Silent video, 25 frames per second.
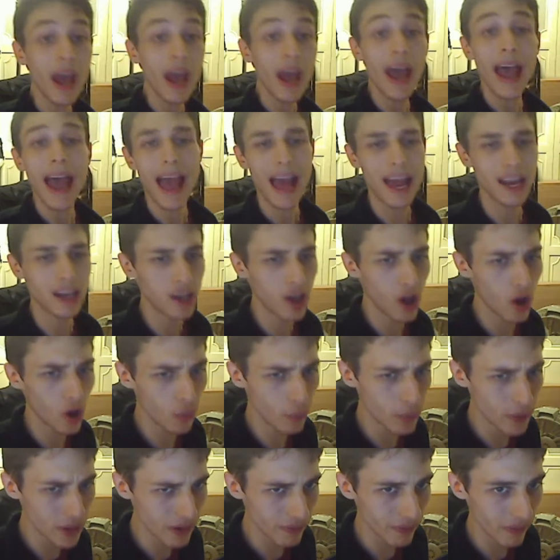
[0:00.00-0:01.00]
Hello,
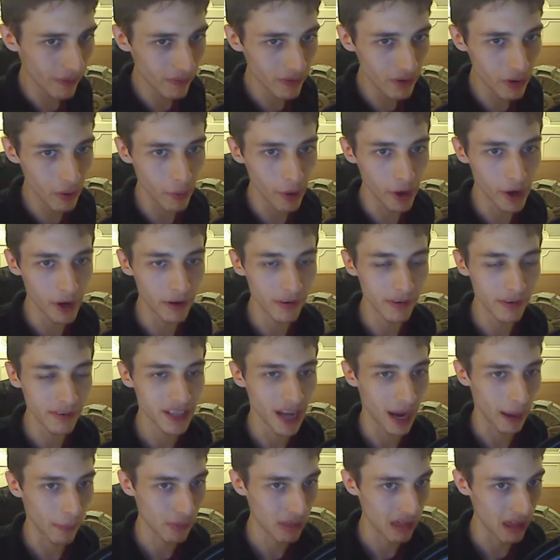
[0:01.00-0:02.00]
beautiful viewers,
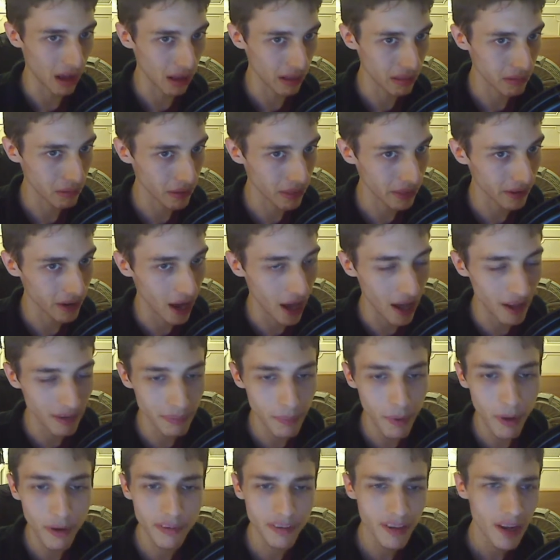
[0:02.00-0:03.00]
down south throughout the
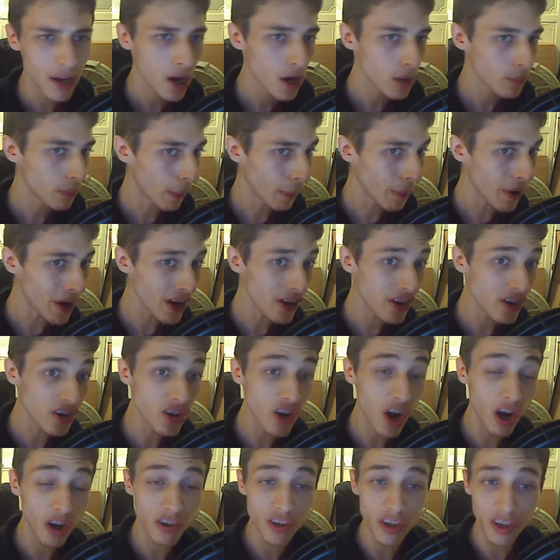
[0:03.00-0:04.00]
cosmos. Prepare to
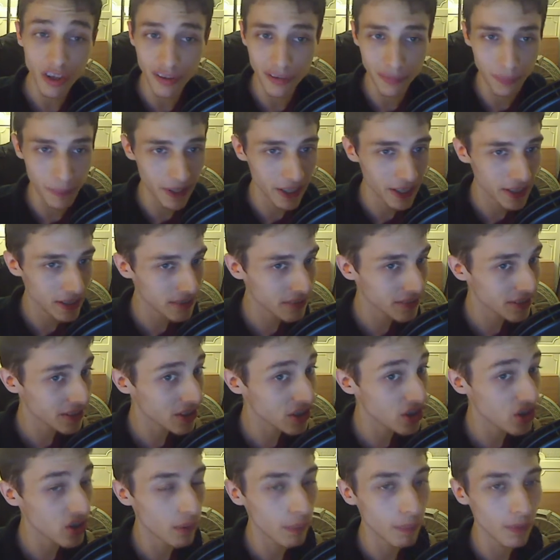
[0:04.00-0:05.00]
indulge in experiencing
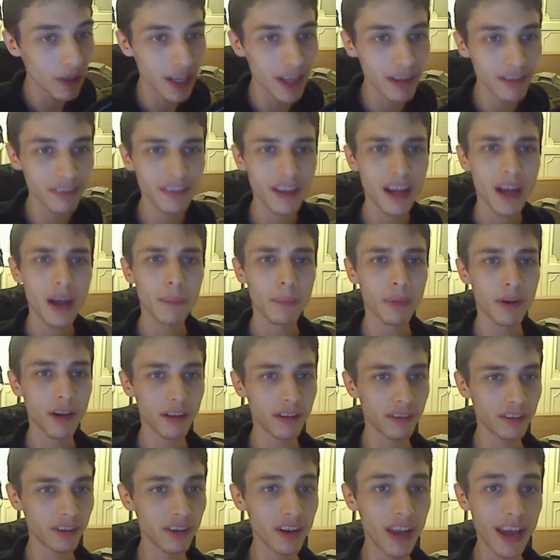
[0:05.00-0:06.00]
sheer bliss,
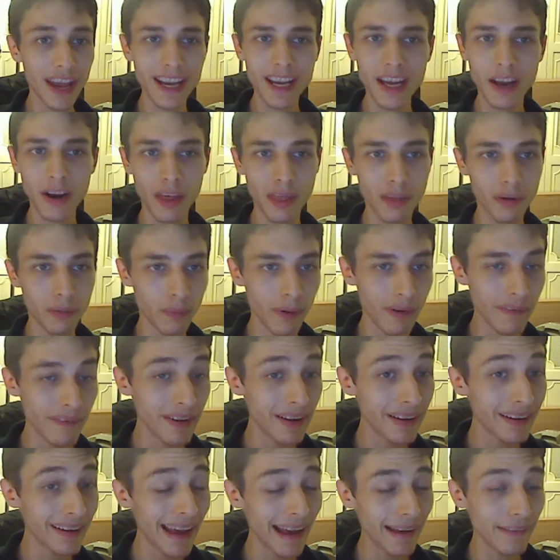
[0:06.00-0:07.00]
because today another
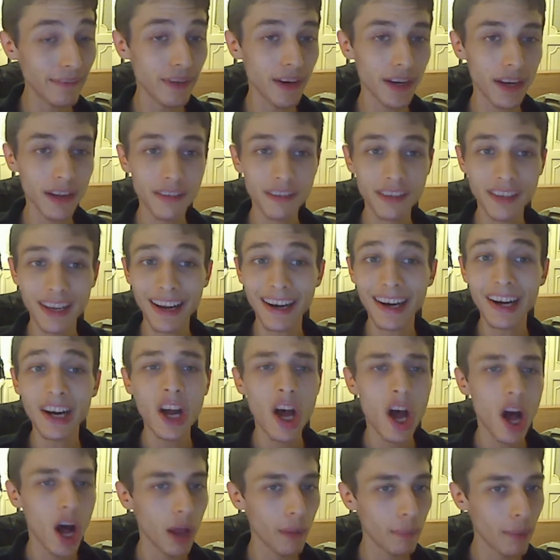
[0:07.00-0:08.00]
riveting, captivating, stellar
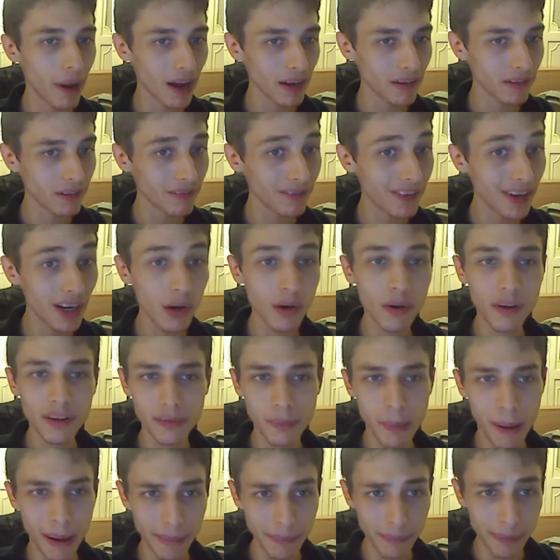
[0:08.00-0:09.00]
unboxing video is
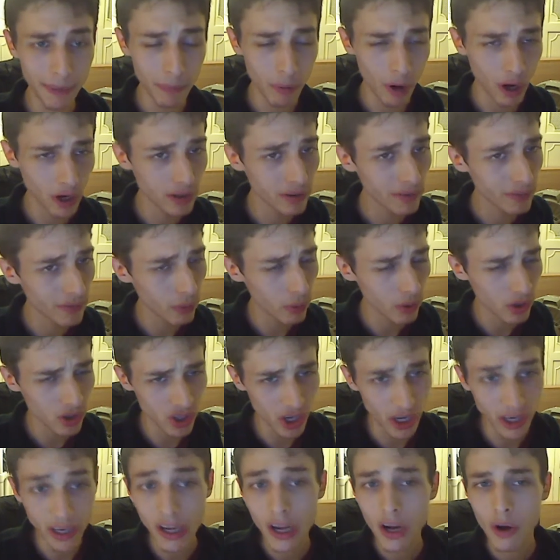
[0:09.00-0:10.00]
about to be brought to
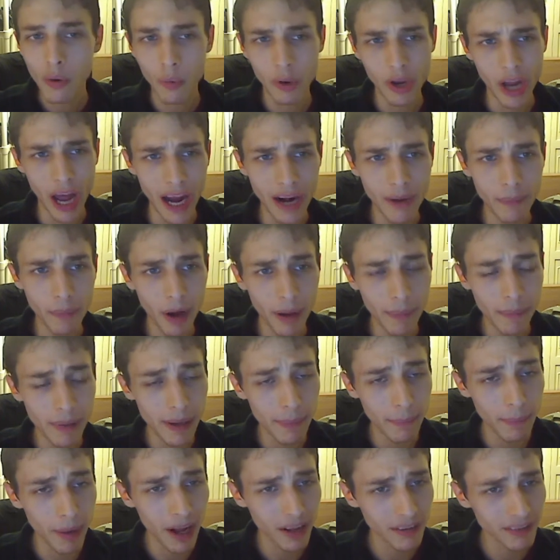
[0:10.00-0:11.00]
fruition. What item will I be
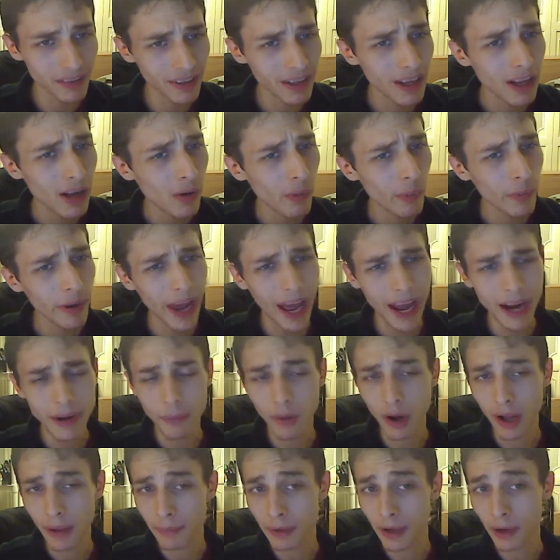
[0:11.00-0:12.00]
unboxing? What item
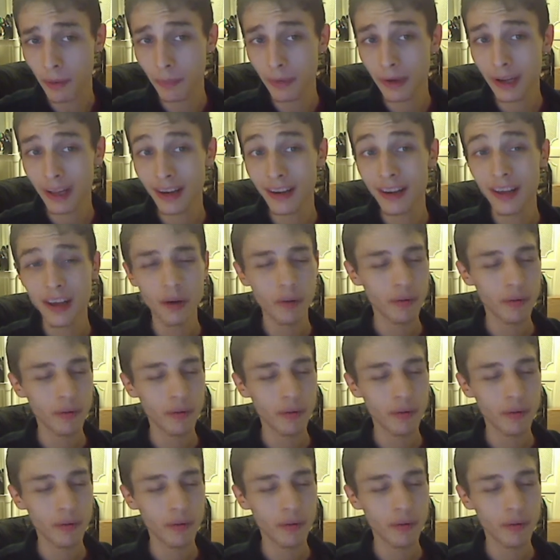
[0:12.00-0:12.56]
will I be opening?